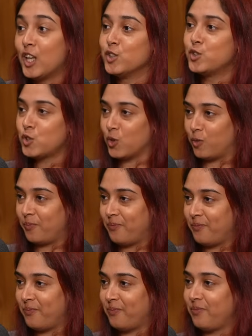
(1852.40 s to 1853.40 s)
So
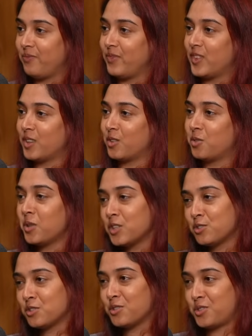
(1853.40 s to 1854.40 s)
the
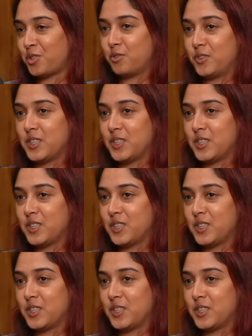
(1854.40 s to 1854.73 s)
question sort of